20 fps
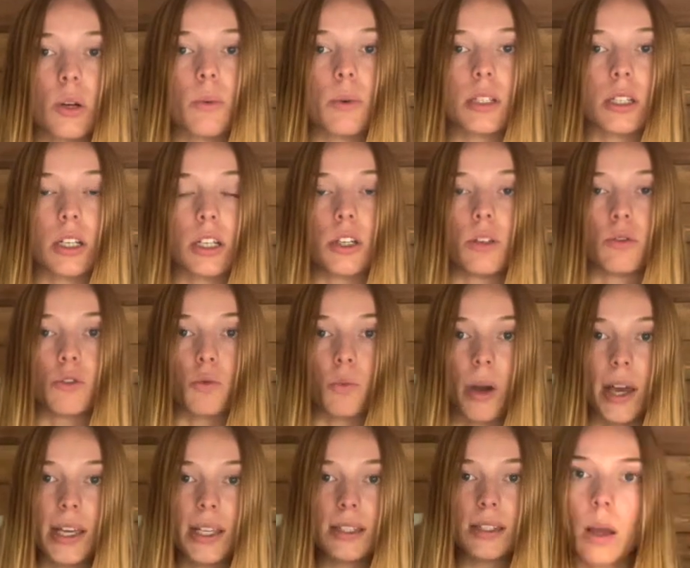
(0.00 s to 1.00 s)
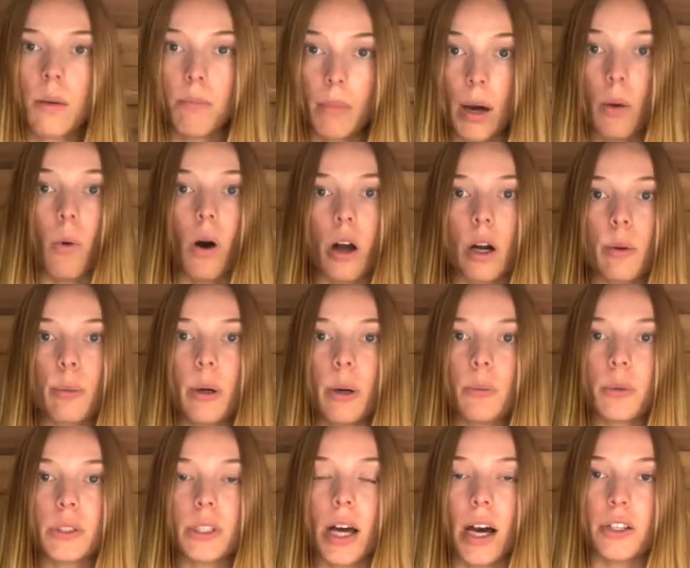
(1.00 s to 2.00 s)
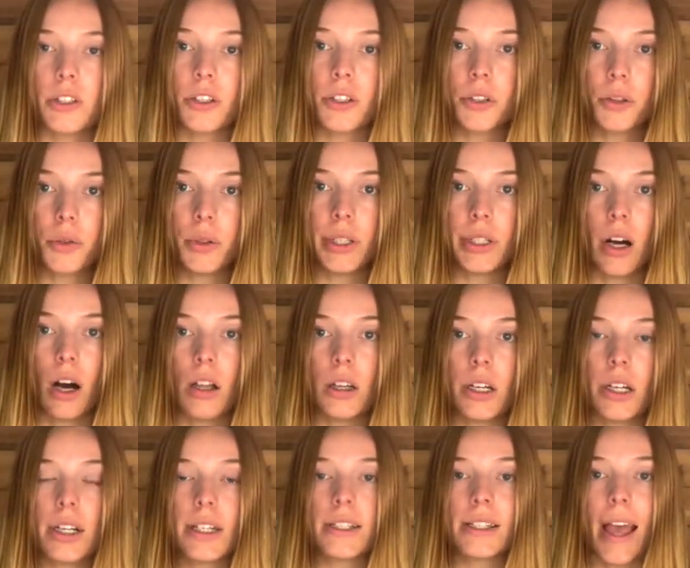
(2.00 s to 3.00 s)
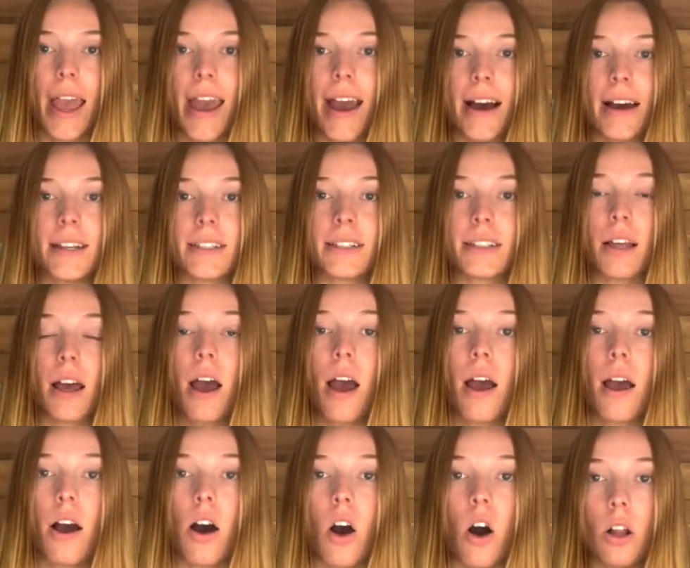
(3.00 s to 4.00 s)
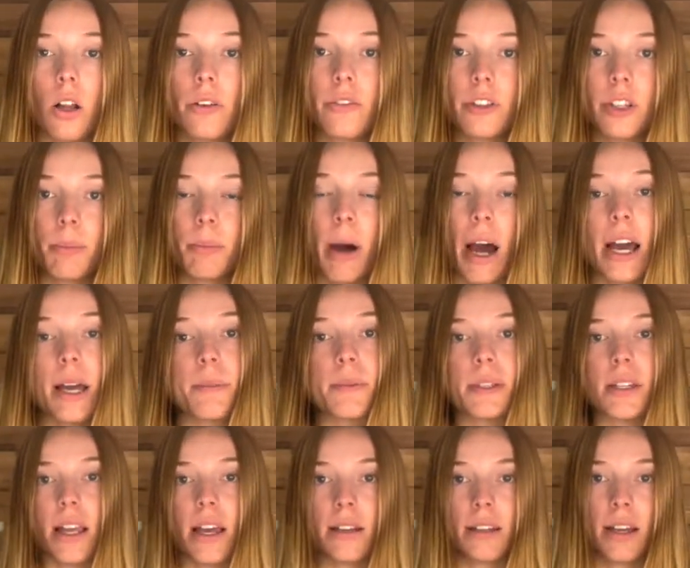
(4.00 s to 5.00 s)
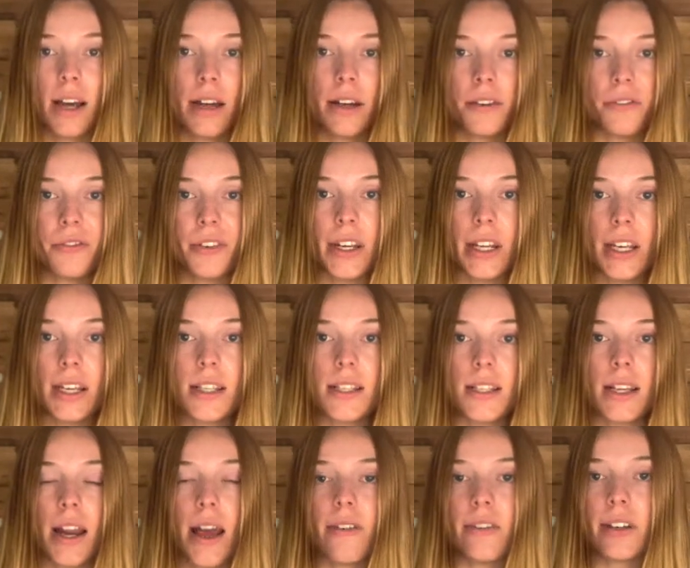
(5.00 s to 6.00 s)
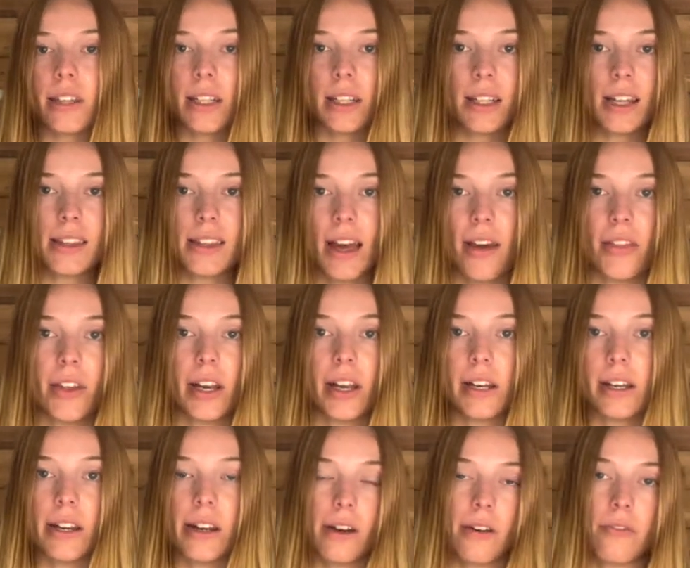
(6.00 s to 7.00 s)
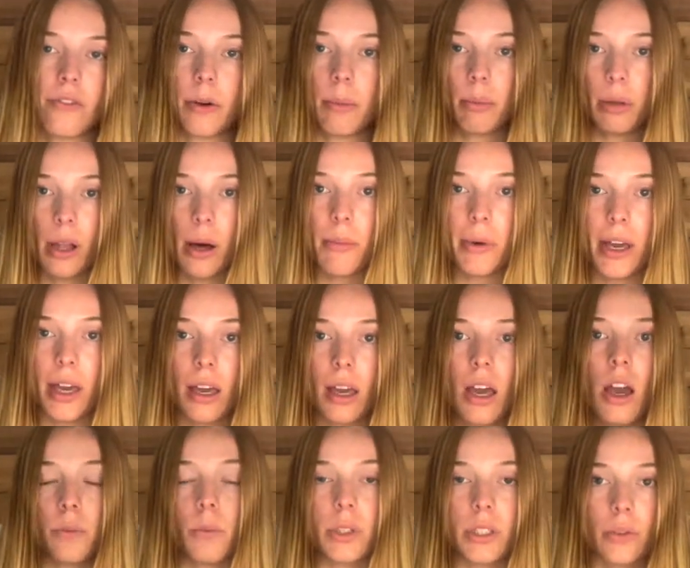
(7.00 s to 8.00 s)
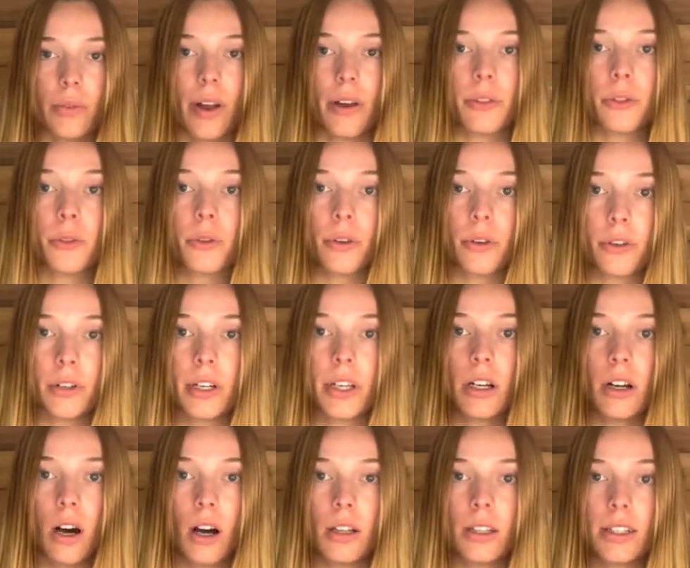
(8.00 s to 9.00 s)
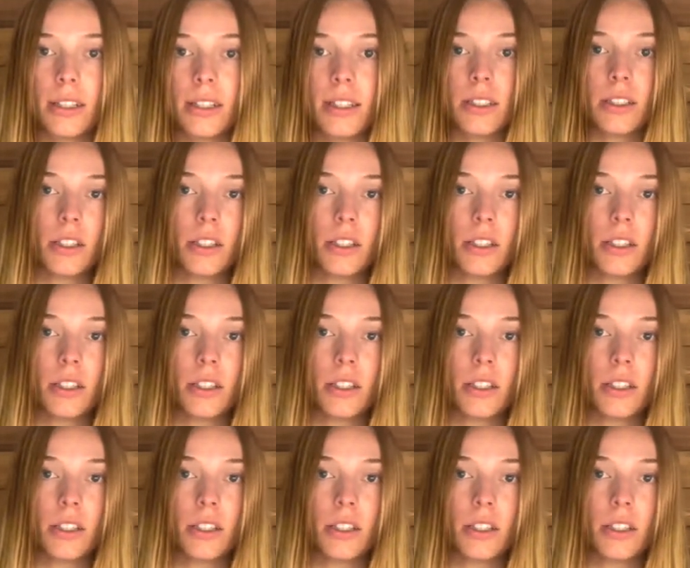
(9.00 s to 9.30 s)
wasn't a huge waste. My water pump was $103, and all of the pipes and kind of fittings and everything like that I needed for plumbing was around $30 in